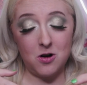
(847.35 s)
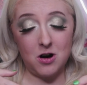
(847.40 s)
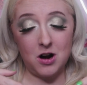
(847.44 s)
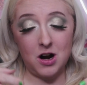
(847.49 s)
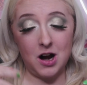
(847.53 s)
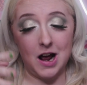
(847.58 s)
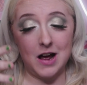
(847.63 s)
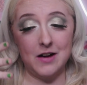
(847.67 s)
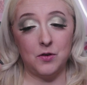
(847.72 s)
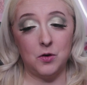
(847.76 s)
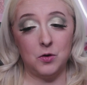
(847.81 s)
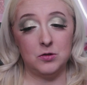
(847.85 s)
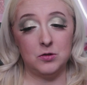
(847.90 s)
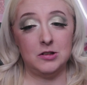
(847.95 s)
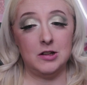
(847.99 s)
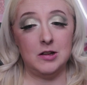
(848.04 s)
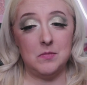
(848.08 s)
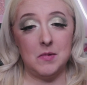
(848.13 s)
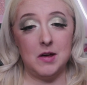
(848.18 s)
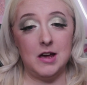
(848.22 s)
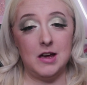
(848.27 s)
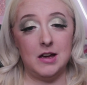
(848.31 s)
I've only
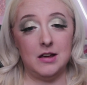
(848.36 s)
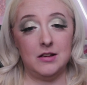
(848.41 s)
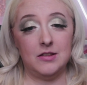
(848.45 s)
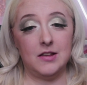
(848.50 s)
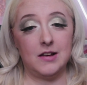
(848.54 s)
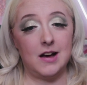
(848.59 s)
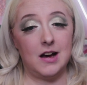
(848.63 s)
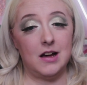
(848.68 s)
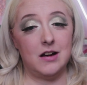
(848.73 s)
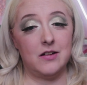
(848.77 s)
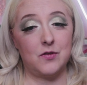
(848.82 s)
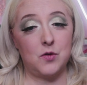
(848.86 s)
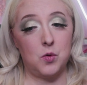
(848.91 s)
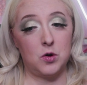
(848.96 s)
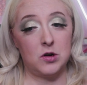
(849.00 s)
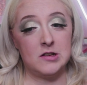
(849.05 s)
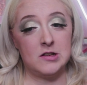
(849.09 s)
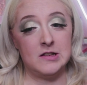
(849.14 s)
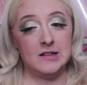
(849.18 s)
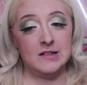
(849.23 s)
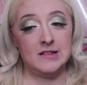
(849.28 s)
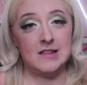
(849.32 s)
made the kind of
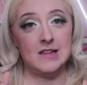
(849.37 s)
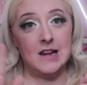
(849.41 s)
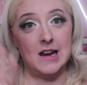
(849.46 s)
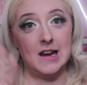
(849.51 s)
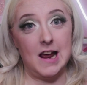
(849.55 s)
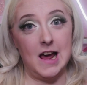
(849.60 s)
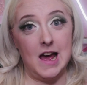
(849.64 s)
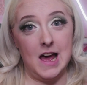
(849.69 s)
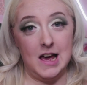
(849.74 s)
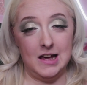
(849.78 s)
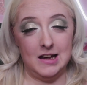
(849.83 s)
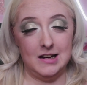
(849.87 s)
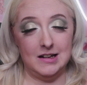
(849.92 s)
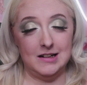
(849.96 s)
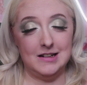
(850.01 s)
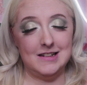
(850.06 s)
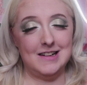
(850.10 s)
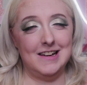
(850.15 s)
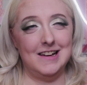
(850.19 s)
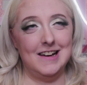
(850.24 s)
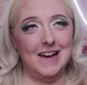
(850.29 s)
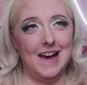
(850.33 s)
corsets that end
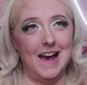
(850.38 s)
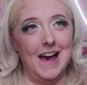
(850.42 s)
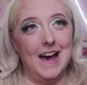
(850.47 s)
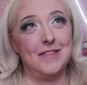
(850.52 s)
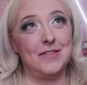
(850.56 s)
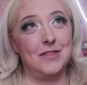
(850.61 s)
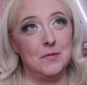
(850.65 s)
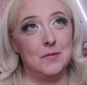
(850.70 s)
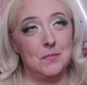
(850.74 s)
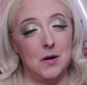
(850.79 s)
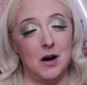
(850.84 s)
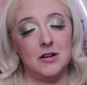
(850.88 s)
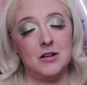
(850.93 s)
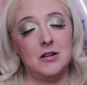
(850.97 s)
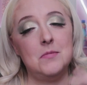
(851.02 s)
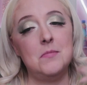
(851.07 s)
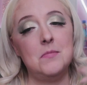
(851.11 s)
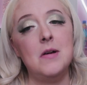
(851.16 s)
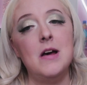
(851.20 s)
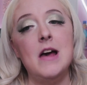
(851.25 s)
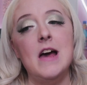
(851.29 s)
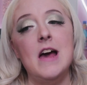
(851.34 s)
at the bottom,
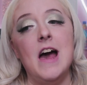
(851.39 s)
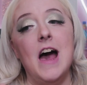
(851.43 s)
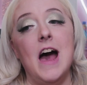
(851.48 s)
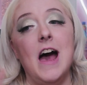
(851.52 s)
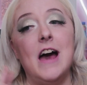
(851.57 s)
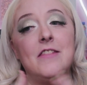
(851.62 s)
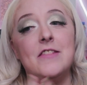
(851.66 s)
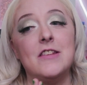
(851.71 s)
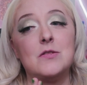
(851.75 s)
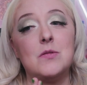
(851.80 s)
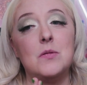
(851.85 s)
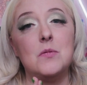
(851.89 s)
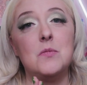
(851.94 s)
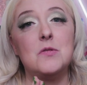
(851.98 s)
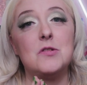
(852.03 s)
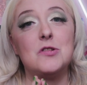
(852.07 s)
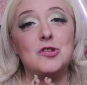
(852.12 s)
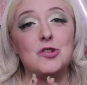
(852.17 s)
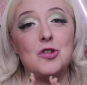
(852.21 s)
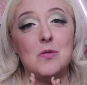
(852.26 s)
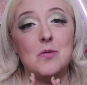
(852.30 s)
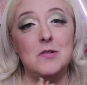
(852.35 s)
and this one was
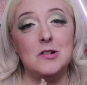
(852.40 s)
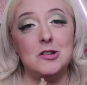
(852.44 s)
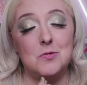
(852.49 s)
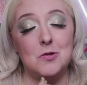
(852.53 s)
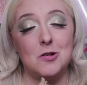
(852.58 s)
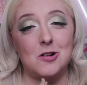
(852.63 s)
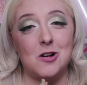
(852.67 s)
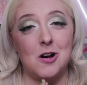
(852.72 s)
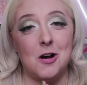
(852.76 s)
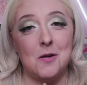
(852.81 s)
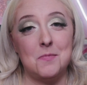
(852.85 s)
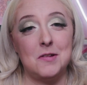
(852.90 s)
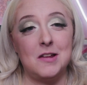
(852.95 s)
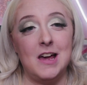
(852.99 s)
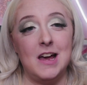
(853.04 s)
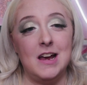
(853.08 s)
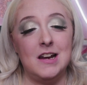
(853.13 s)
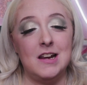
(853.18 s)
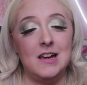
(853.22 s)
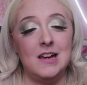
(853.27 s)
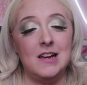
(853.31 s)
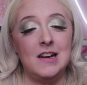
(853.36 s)
so much more
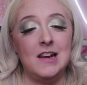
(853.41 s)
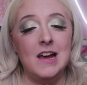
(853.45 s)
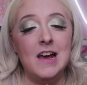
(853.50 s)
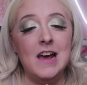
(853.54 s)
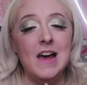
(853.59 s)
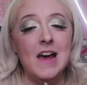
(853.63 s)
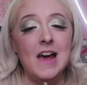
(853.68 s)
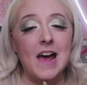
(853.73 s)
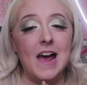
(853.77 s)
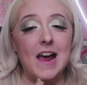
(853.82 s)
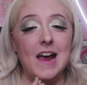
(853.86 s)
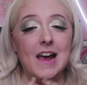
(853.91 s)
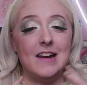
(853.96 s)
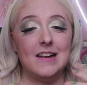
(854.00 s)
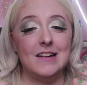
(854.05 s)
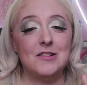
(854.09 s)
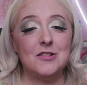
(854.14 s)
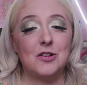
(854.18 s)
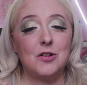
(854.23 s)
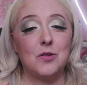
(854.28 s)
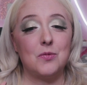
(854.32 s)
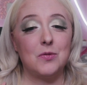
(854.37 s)
complicated, and it
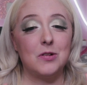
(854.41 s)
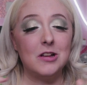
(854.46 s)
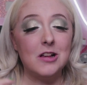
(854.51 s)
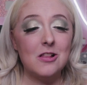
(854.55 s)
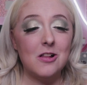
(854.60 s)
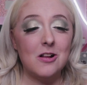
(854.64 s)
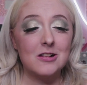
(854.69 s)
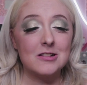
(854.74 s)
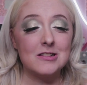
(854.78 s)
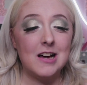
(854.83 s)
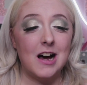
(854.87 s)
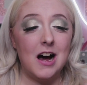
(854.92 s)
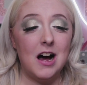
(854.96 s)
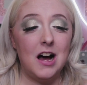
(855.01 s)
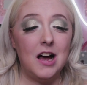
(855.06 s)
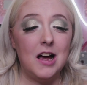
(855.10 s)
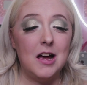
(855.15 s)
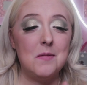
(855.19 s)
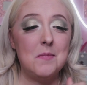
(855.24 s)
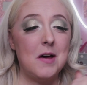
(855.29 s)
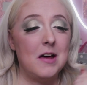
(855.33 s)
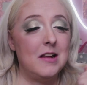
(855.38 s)
took a really long
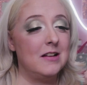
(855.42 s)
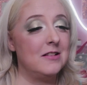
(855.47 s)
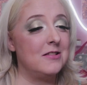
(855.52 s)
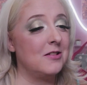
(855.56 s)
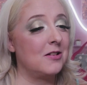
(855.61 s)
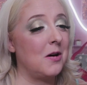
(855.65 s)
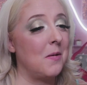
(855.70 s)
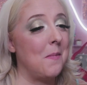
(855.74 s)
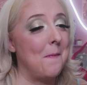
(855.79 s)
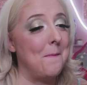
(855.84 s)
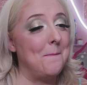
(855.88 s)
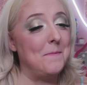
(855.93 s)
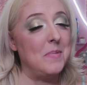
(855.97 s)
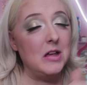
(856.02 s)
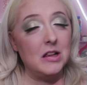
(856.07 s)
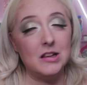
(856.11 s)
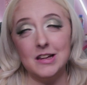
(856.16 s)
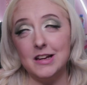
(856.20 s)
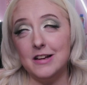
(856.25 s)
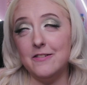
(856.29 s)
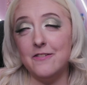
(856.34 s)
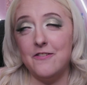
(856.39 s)
time, and it took a
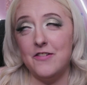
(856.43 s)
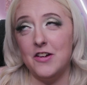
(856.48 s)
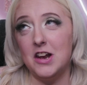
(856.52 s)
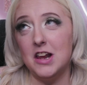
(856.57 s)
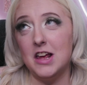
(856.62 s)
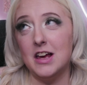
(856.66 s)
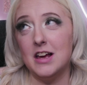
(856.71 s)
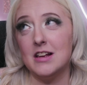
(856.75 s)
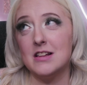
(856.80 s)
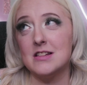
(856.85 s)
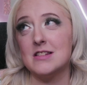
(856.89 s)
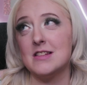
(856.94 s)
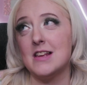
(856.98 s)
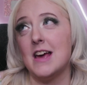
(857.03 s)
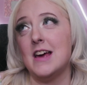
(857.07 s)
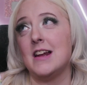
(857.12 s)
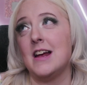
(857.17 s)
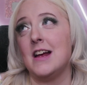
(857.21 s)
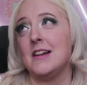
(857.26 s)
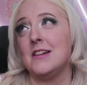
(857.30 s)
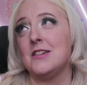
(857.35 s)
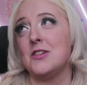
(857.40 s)
billion fittings, and
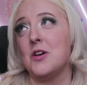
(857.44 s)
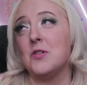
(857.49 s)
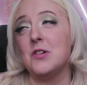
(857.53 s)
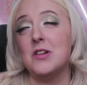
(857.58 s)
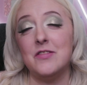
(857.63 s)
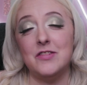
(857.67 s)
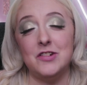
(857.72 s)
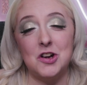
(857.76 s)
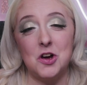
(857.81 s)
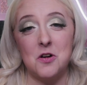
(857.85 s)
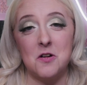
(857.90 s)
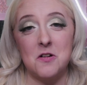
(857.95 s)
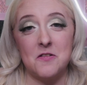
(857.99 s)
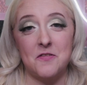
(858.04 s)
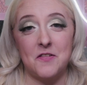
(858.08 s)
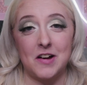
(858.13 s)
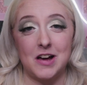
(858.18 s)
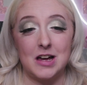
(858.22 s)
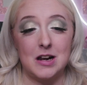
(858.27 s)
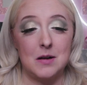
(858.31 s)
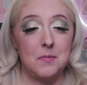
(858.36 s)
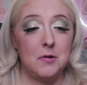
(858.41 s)
I don't even know if I
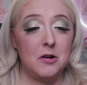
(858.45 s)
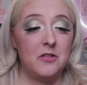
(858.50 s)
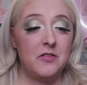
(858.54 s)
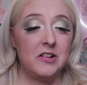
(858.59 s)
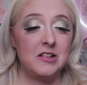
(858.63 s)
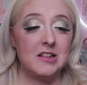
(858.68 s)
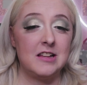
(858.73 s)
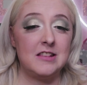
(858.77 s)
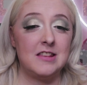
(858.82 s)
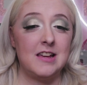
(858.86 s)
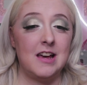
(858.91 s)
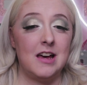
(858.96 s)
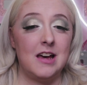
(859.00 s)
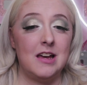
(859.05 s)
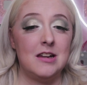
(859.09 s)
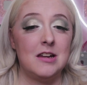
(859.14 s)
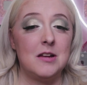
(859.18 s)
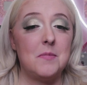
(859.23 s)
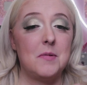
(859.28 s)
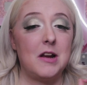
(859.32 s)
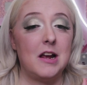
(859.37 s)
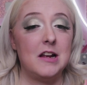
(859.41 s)
got it perfect at the end,
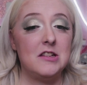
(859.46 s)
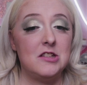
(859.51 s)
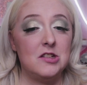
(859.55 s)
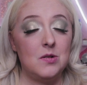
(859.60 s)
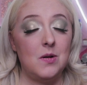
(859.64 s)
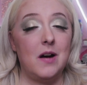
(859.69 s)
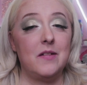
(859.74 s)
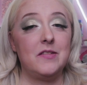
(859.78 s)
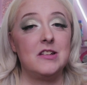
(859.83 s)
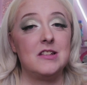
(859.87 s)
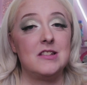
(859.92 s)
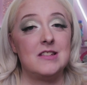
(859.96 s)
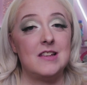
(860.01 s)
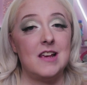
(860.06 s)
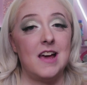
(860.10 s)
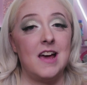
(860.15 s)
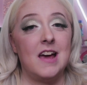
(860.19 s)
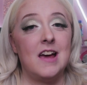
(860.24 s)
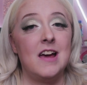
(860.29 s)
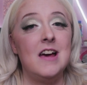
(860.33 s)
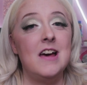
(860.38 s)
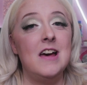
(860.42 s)
but I do have to say,
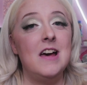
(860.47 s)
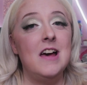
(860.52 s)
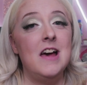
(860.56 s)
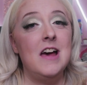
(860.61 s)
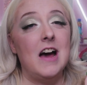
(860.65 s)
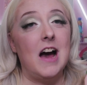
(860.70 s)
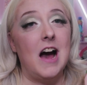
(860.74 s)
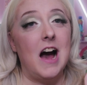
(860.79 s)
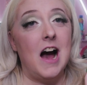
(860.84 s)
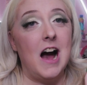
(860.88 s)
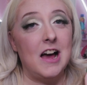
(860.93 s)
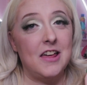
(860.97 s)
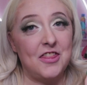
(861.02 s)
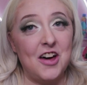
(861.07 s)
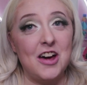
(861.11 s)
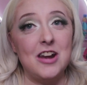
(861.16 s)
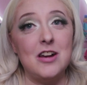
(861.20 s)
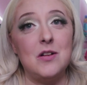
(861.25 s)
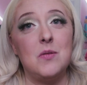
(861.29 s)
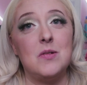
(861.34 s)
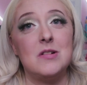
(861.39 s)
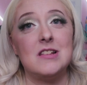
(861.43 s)
I thought it
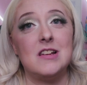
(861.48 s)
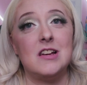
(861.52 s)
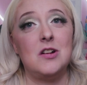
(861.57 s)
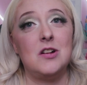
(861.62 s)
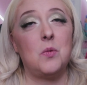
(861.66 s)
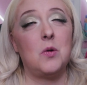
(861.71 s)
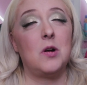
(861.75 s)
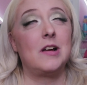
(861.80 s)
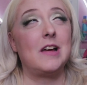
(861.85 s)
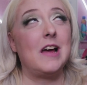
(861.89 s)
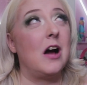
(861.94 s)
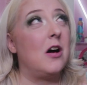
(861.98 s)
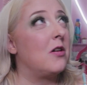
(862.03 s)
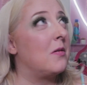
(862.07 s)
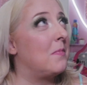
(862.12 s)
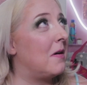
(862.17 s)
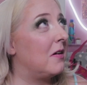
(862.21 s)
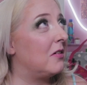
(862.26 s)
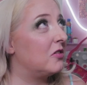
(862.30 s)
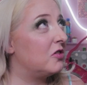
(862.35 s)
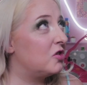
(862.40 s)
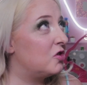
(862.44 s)
wasn't going to work out
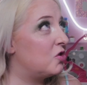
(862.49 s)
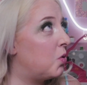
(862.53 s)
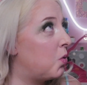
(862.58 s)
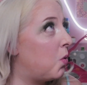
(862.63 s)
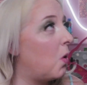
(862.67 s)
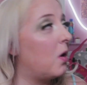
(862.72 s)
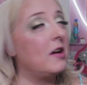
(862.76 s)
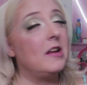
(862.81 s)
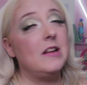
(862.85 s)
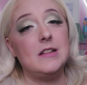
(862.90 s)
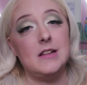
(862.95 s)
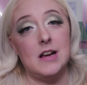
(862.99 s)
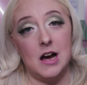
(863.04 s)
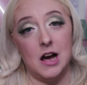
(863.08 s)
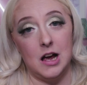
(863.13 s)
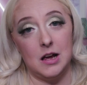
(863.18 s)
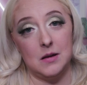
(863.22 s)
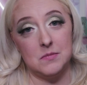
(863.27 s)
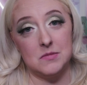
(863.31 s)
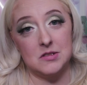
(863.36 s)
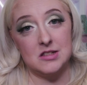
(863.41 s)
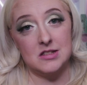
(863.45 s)
about 20
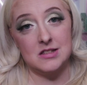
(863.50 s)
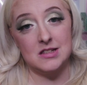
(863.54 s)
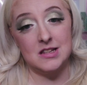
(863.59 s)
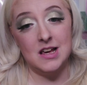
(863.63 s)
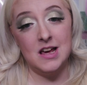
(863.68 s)
times.